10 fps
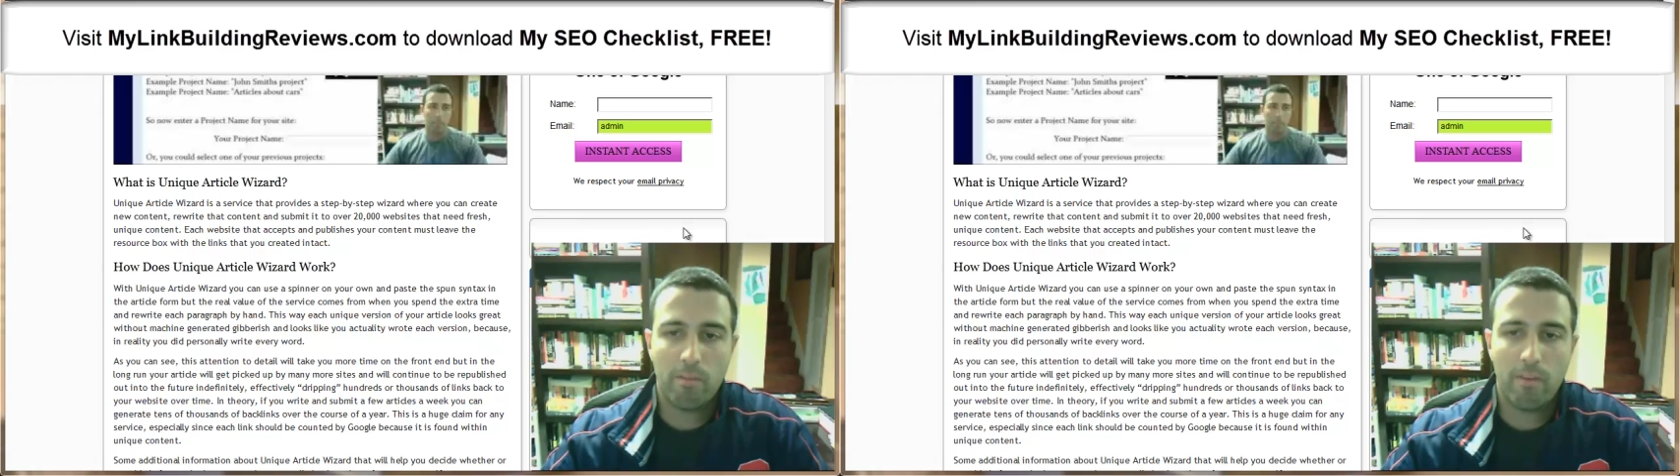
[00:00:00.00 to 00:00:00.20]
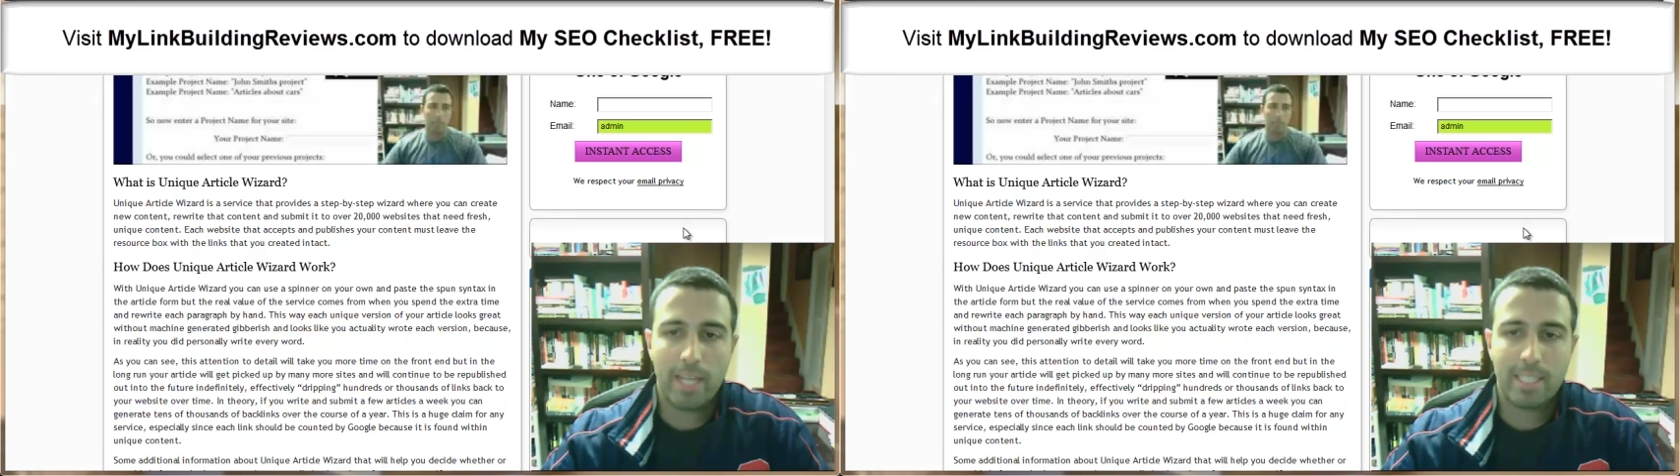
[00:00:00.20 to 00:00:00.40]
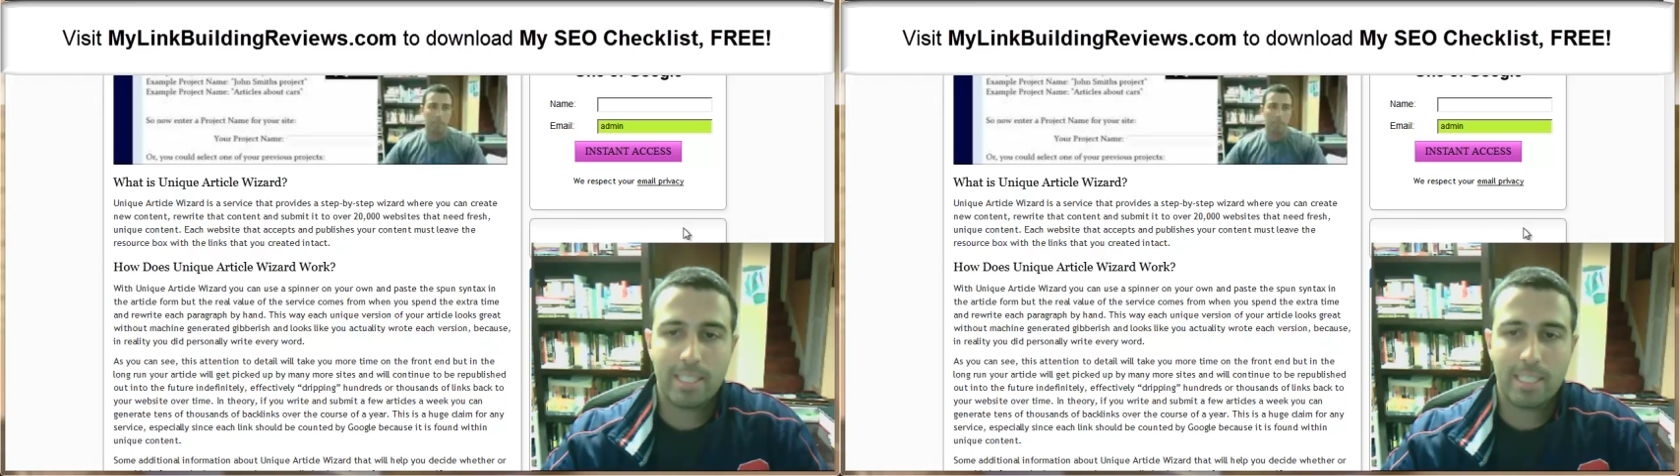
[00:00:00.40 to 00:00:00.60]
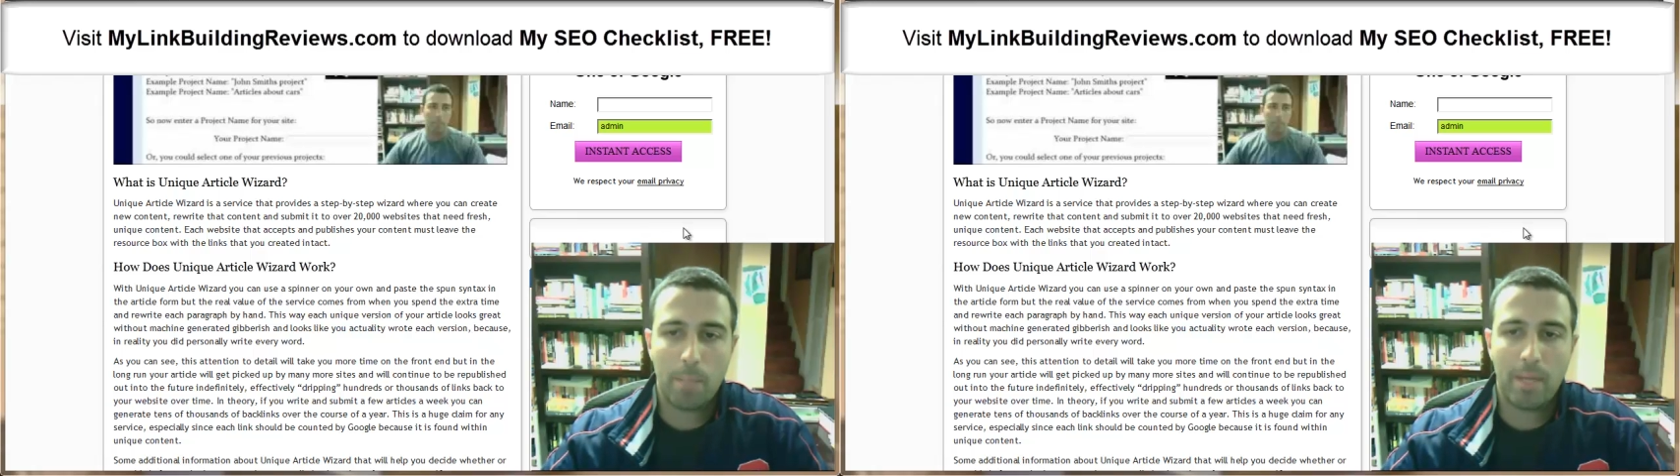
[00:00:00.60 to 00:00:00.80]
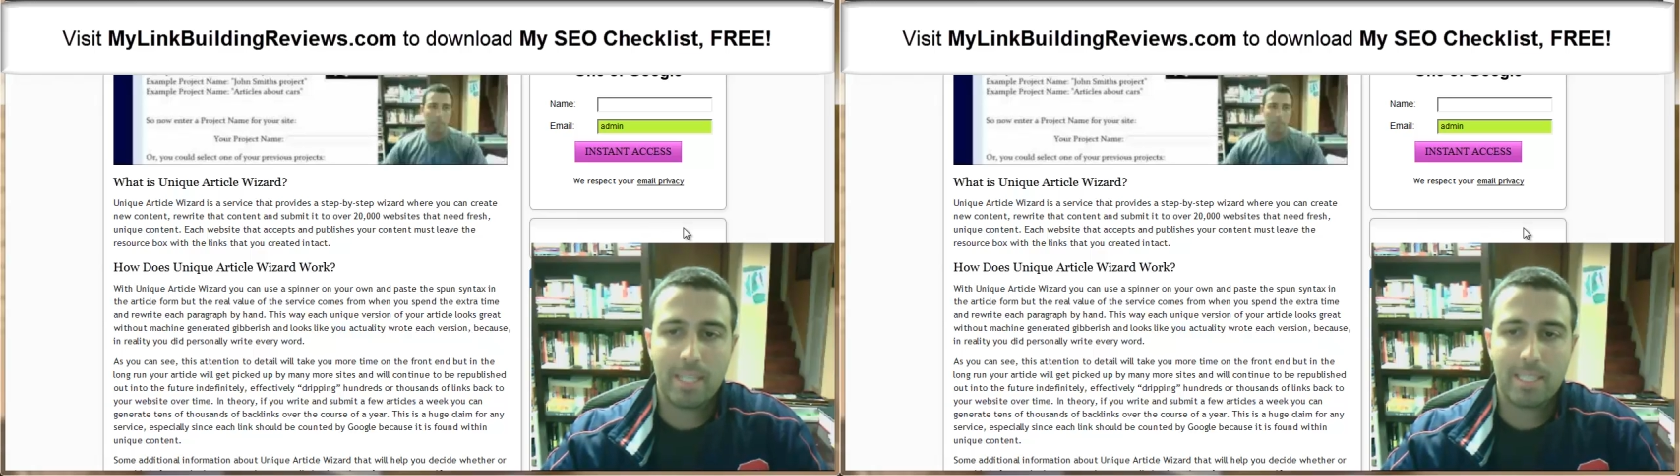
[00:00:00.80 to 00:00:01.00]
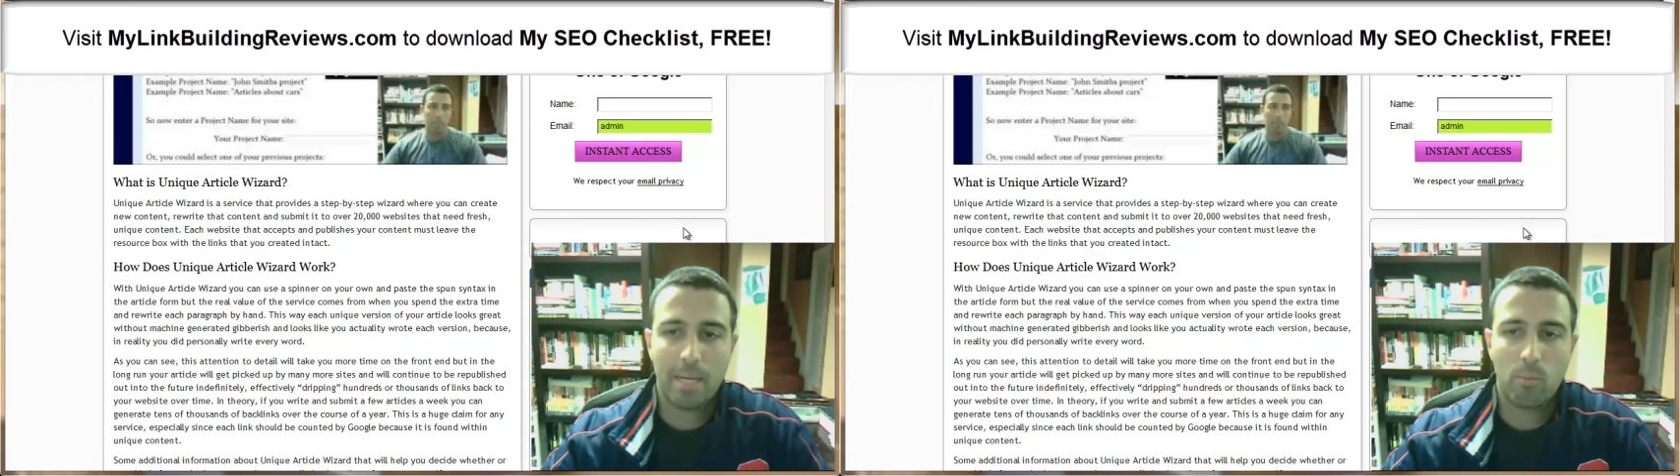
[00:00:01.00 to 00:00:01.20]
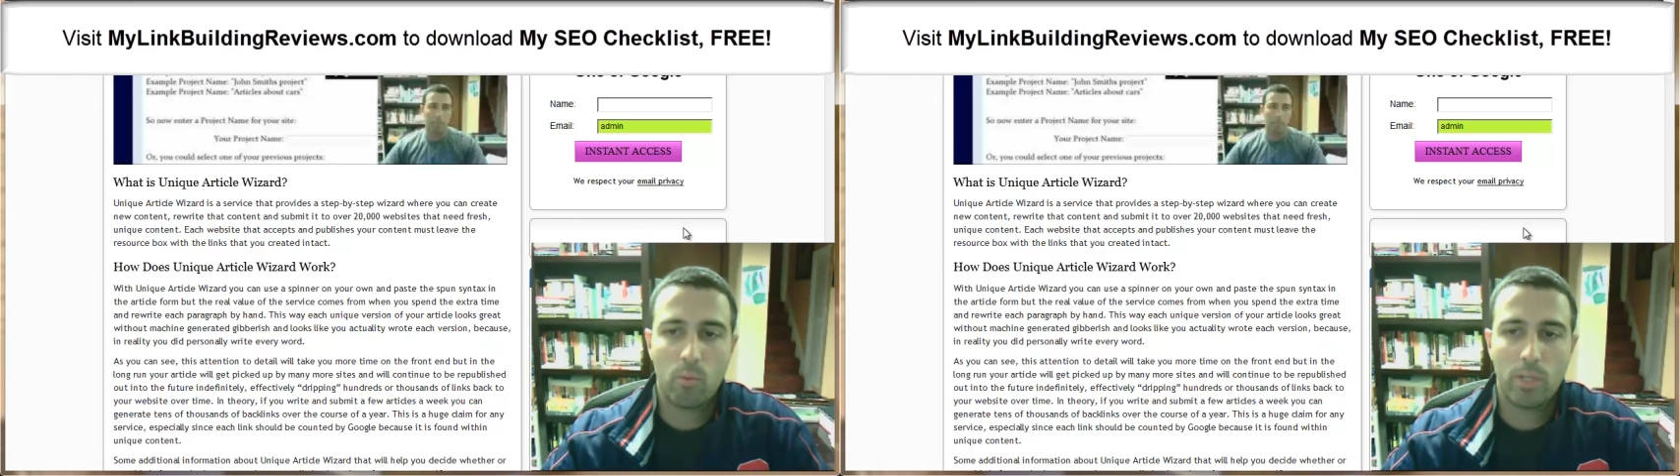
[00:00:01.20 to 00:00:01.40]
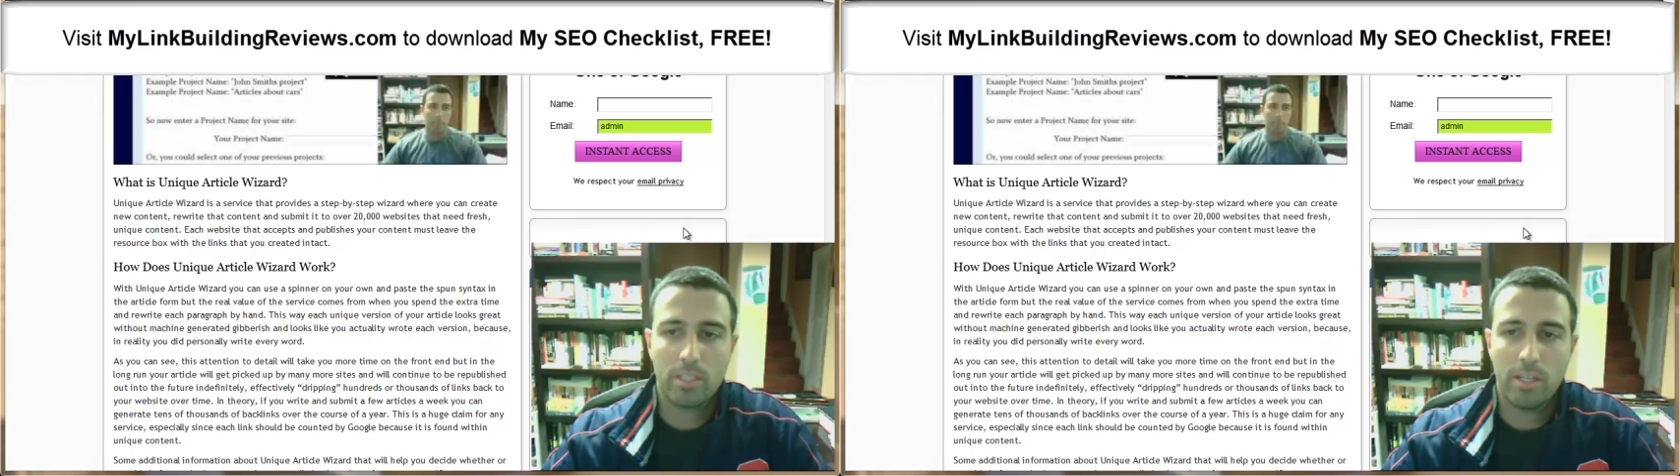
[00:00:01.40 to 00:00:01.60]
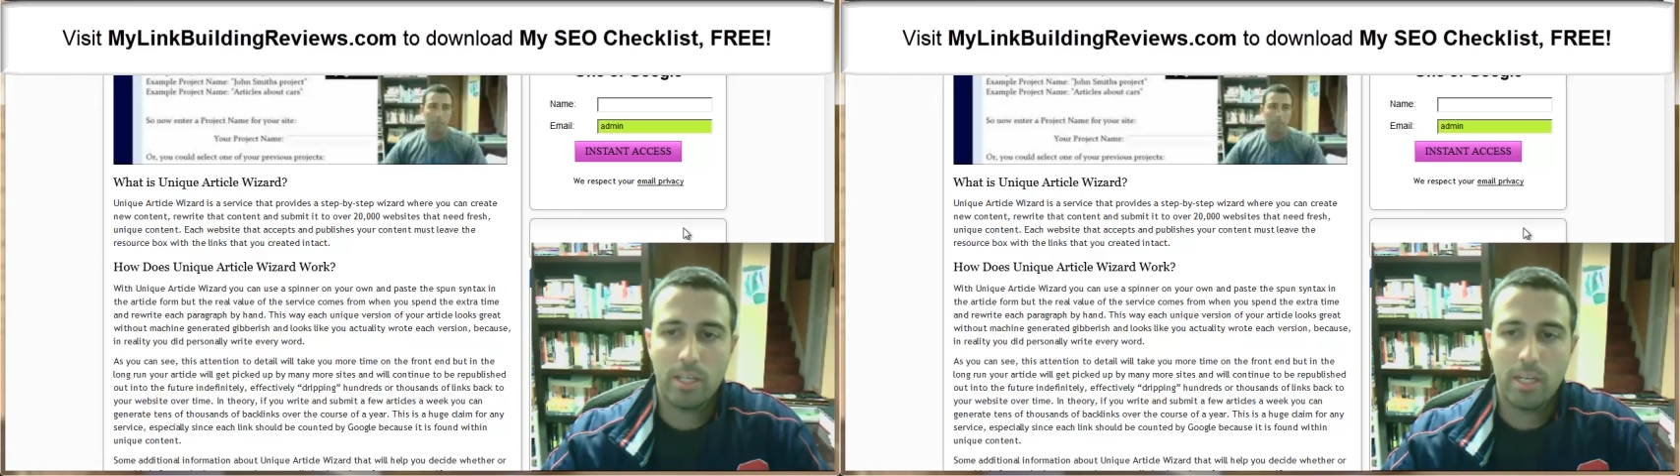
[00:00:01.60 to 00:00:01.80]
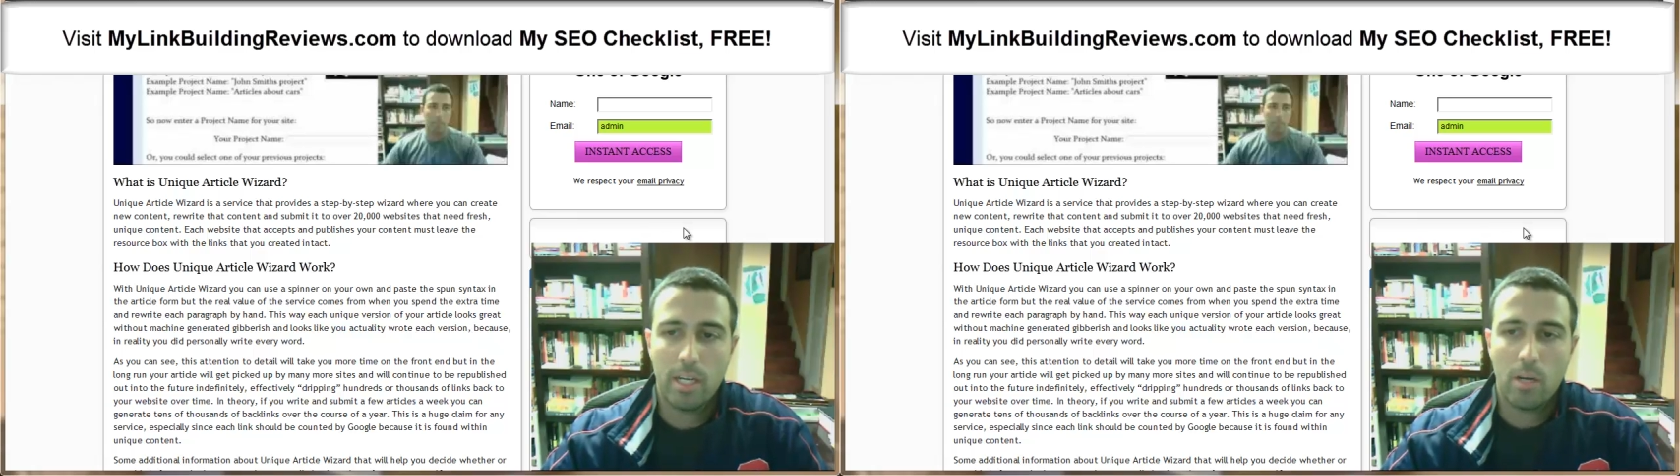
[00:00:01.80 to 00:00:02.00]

provides a step-by-step wizard